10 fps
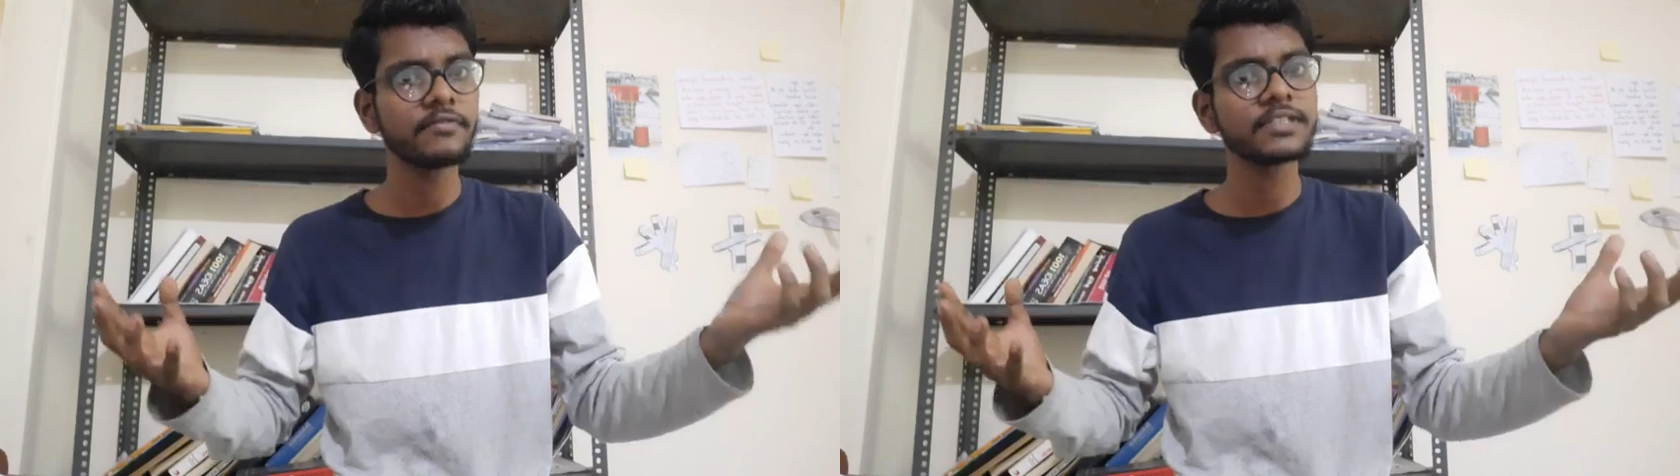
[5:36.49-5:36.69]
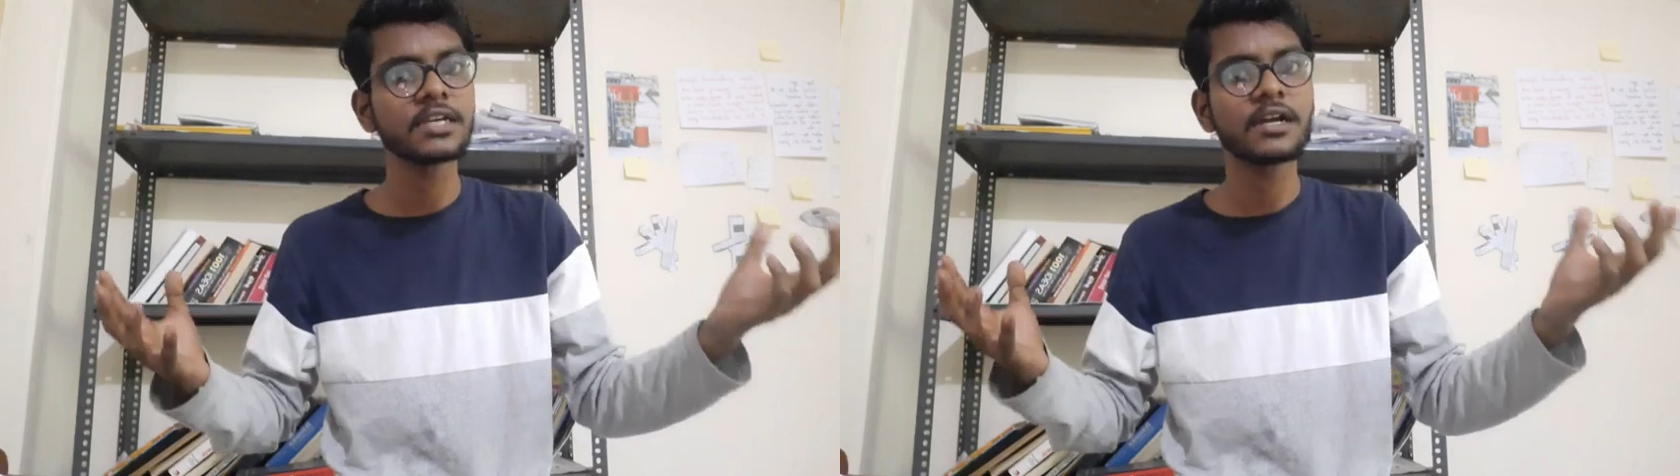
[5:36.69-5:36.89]

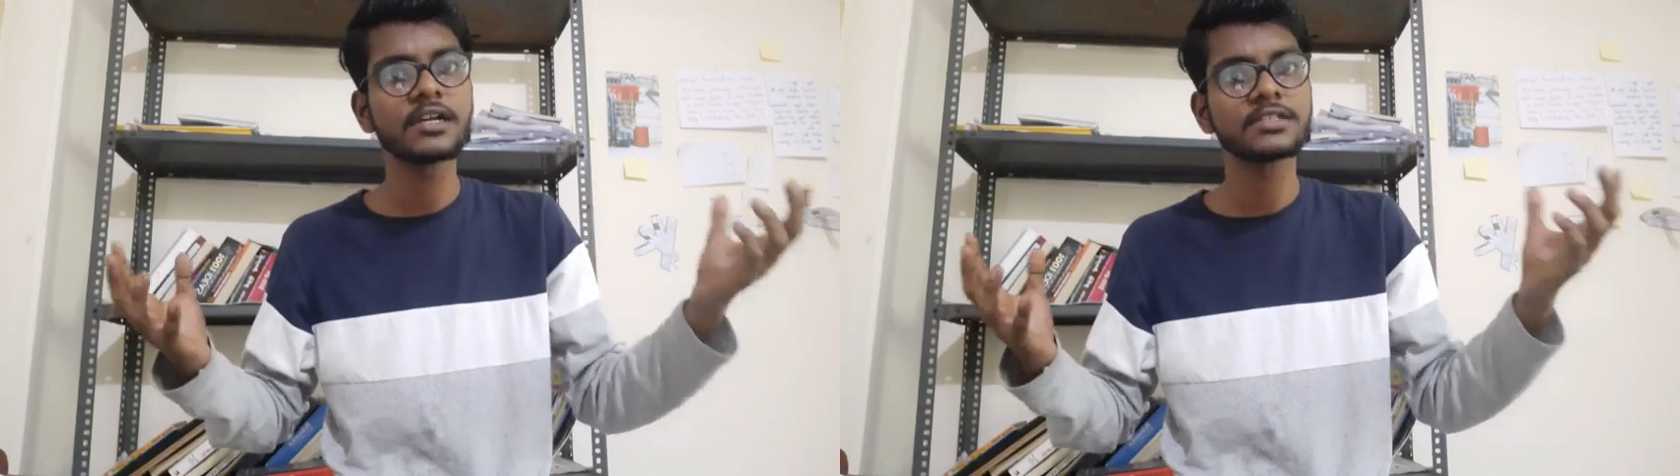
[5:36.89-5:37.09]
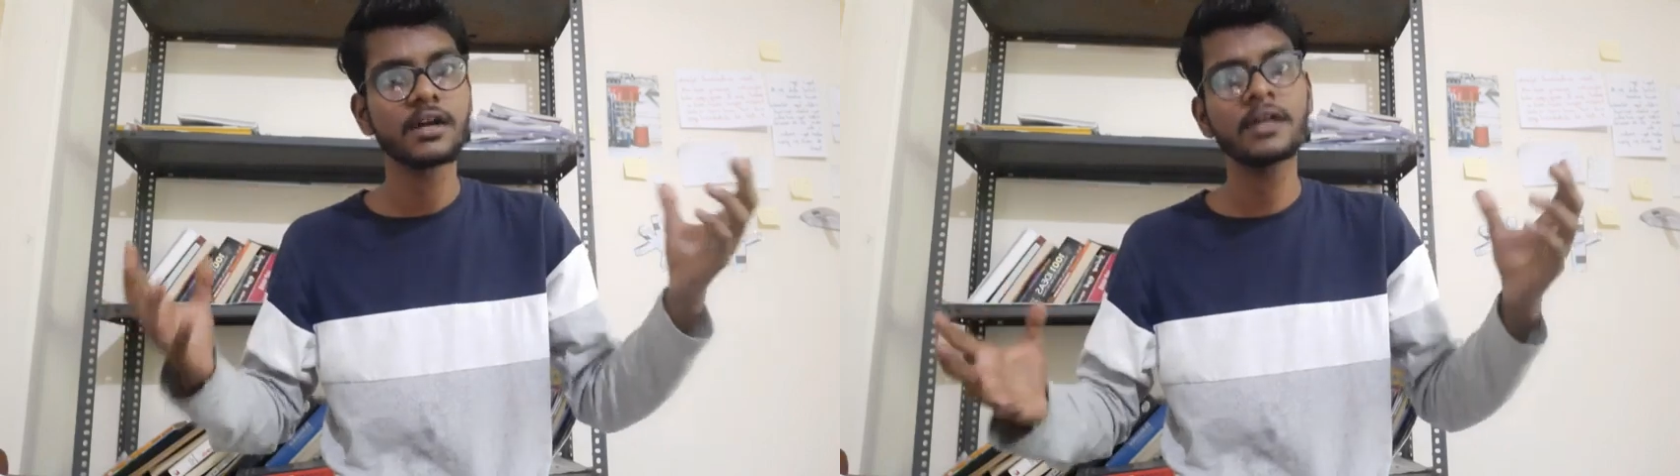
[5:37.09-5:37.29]
physical
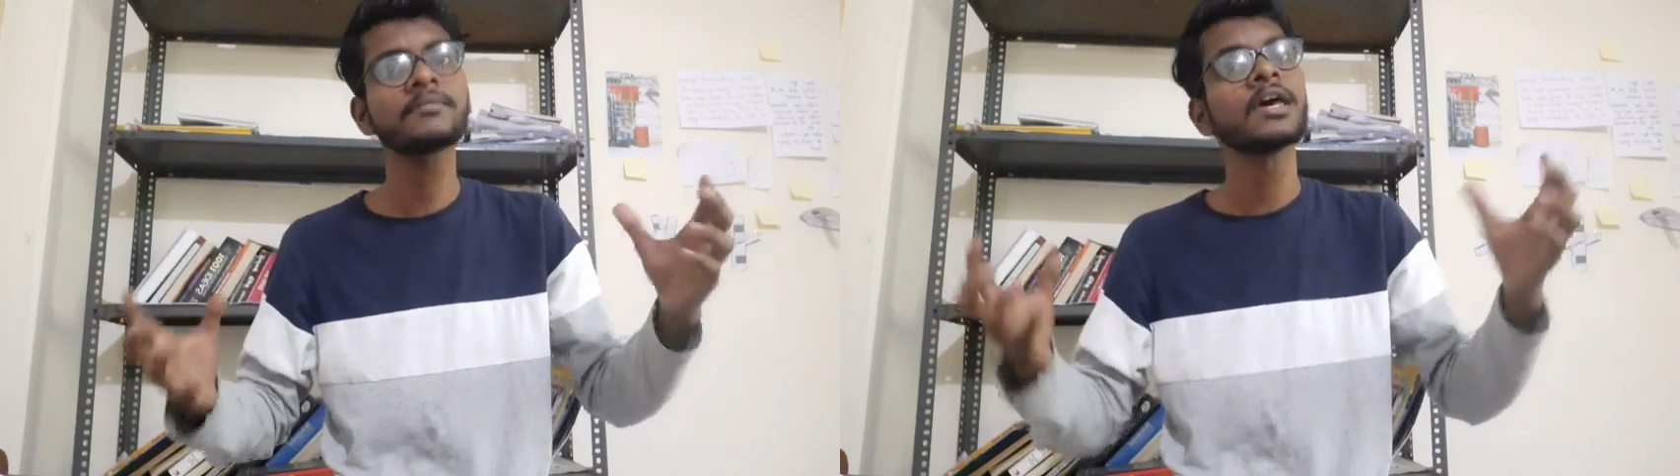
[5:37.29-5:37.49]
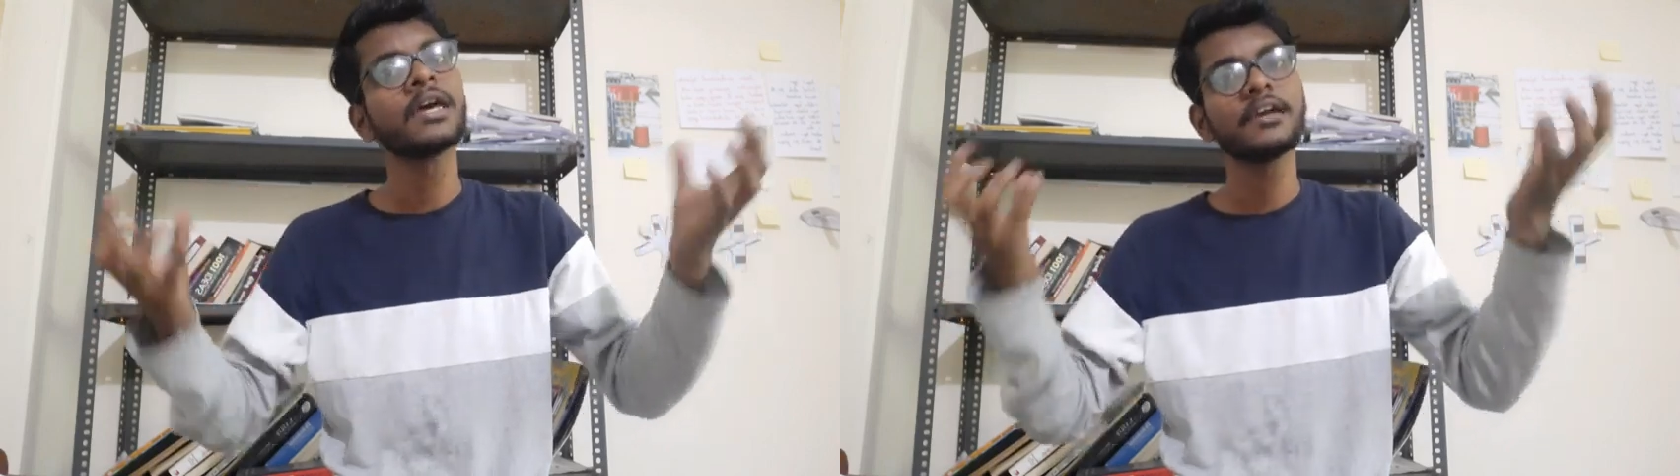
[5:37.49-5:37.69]

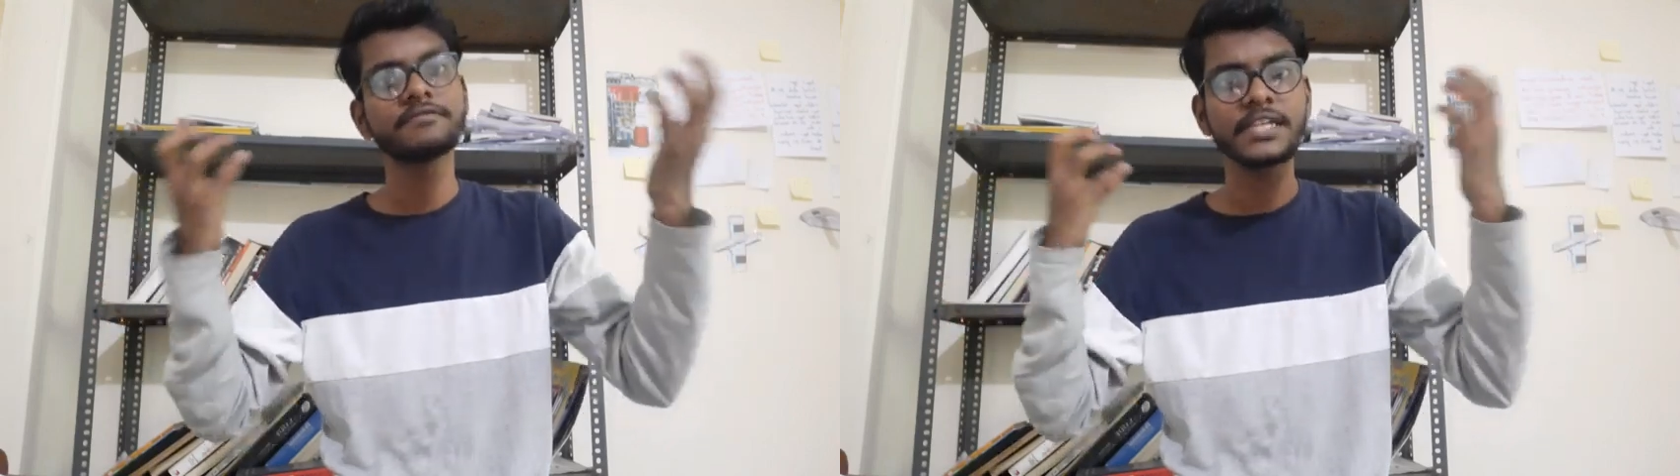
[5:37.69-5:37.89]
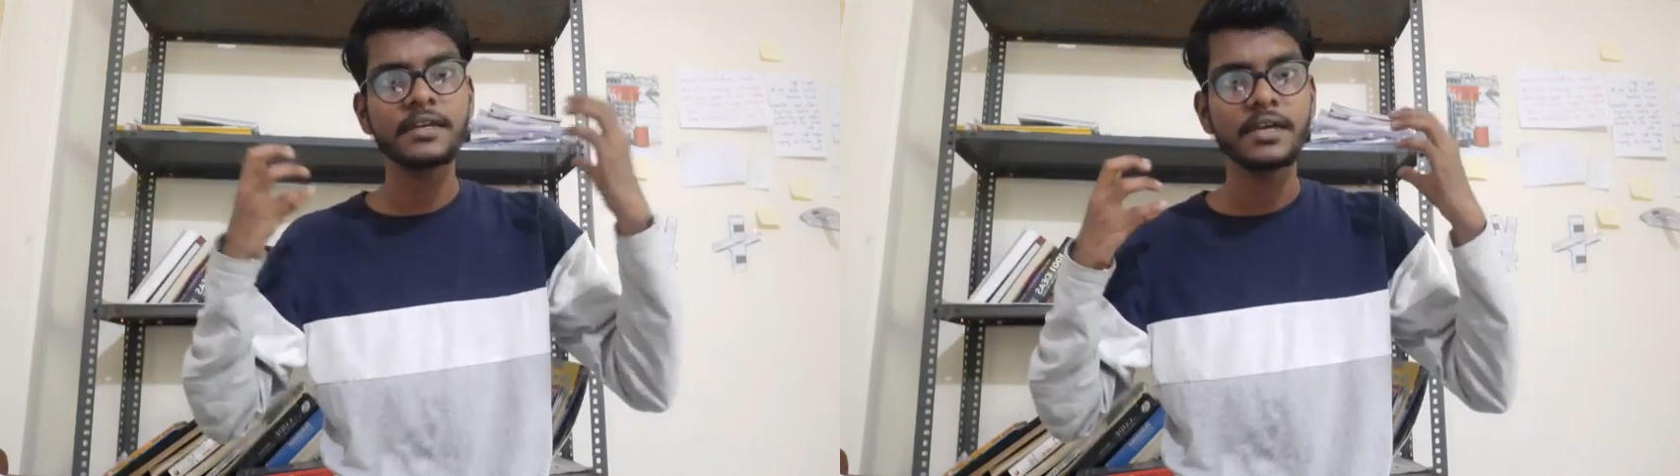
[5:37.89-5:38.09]
disorder.
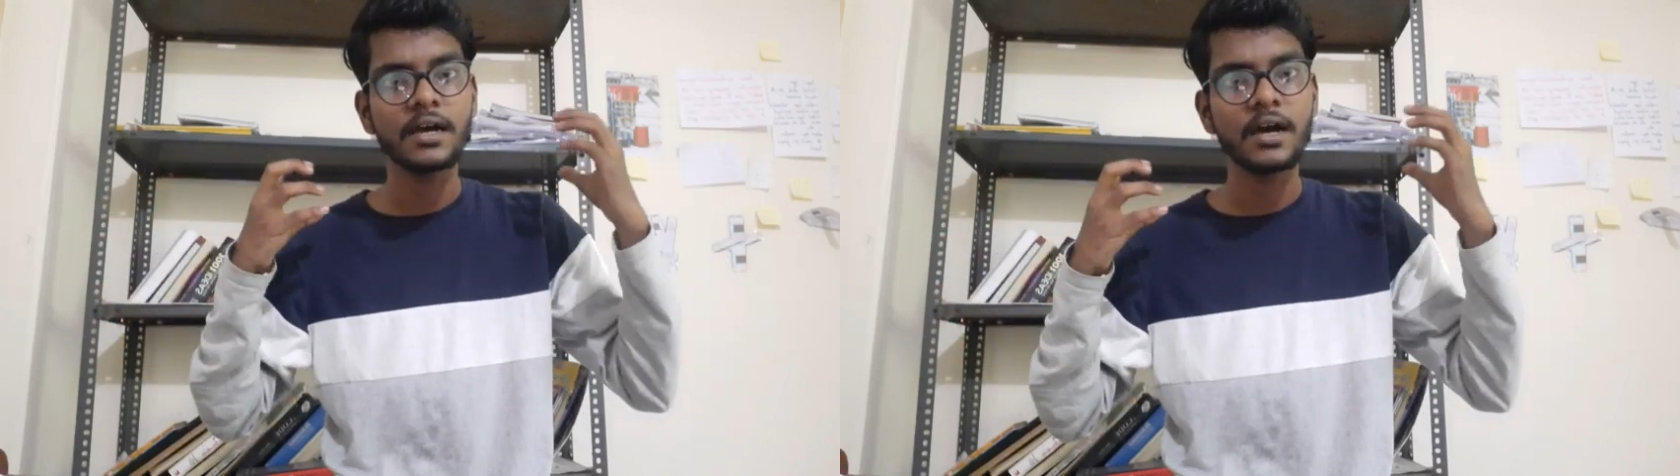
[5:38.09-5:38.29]
If she